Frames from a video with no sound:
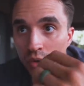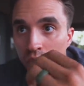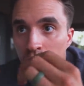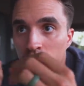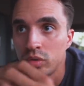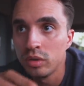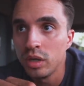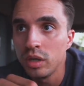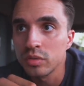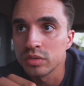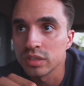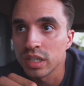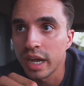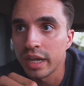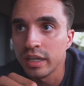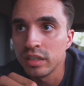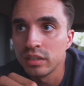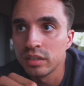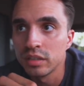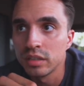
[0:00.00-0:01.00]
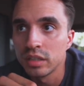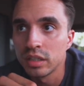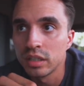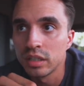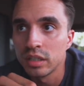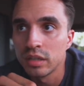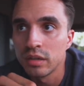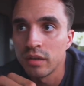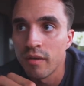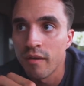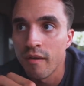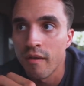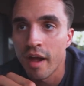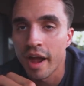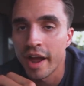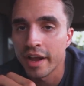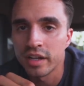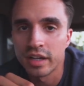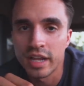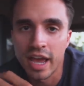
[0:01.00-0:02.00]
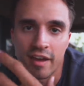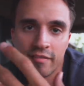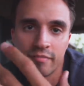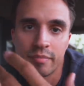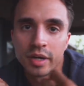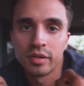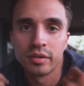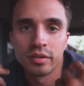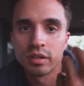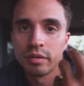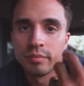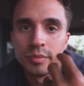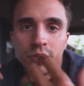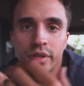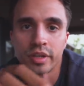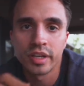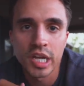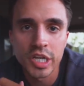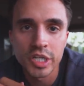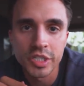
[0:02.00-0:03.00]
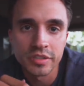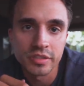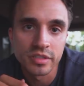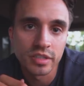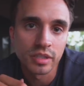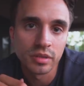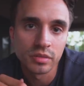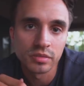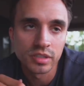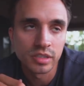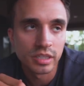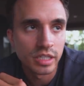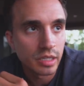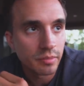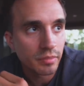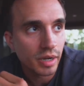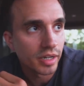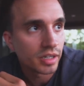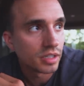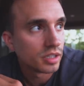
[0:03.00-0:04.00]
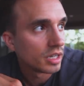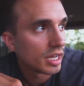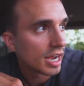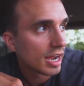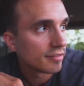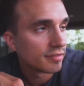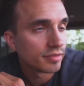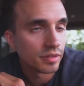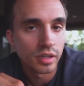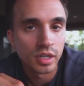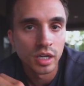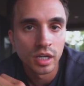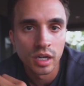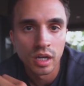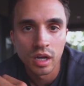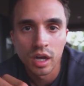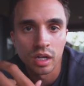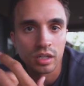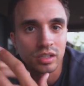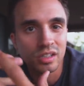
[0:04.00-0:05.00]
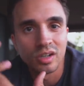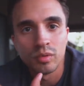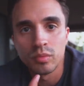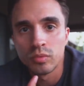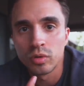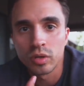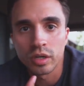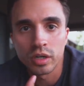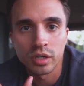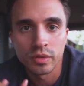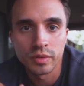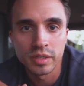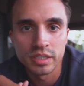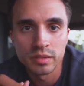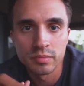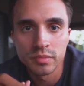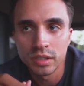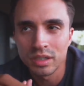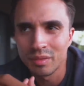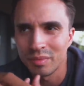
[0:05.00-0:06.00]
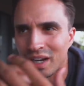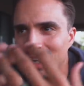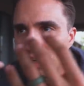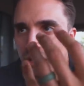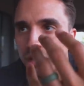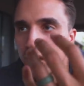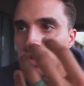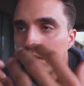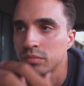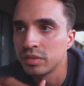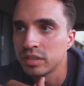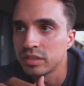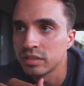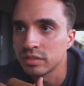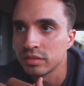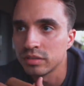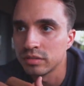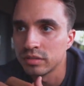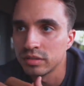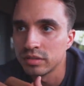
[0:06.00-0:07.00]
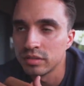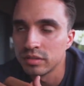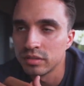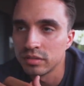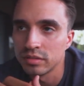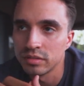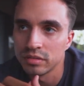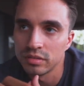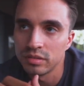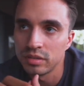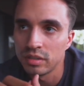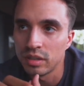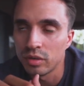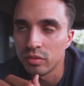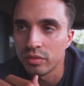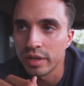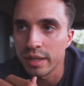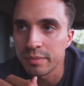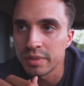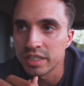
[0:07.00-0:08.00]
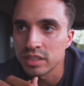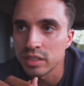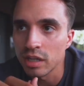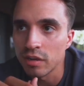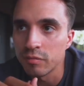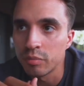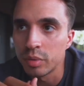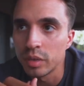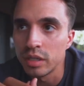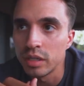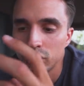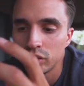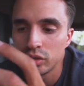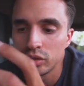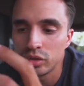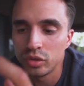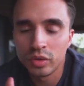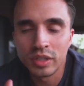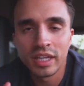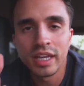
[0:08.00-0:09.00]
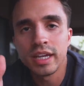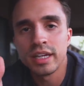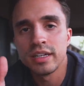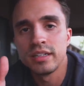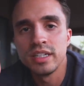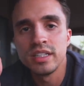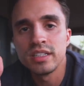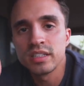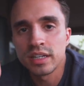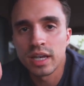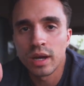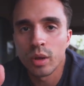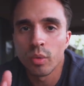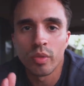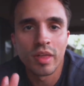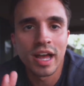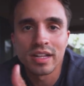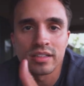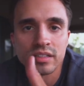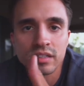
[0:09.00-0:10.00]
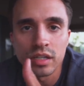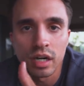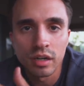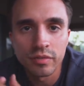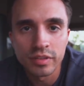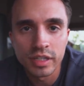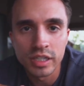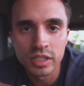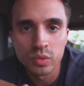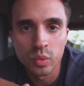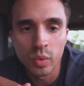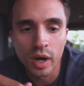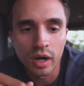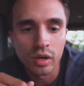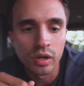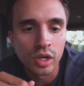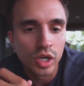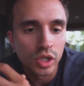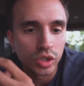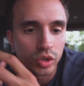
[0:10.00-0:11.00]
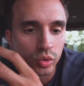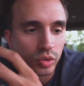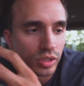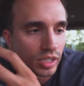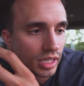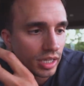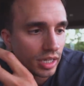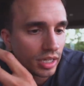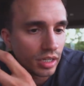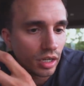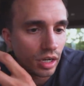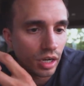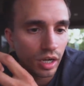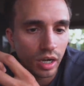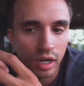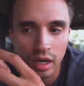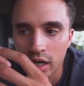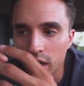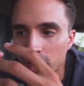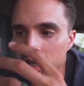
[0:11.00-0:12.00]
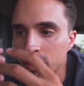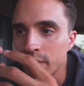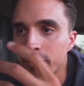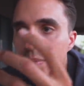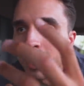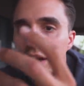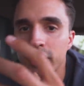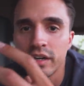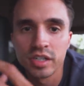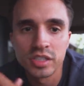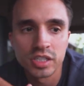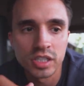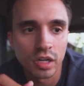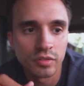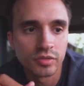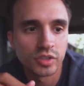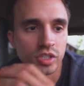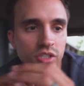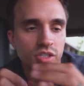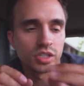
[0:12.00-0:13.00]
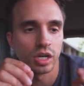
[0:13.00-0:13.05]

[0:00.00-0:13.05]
who knows i could uh I could have better communication skills than him. I could have a little more charisma. I mean, I don't know. I'm just you know naming stuff, but you can't discount that stuff as well. You can't uh, uh, compare yourself just